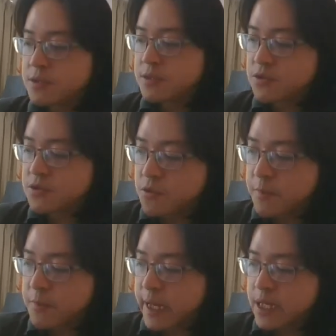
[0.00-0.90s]
to
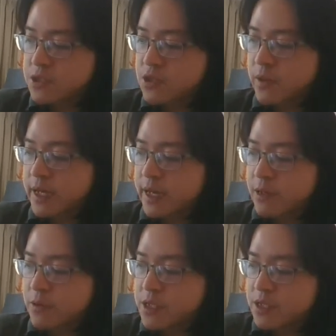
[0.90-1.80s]
my Schrödinger
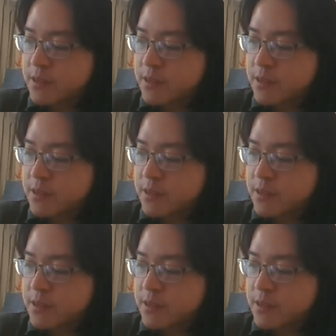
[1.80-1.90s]
equation.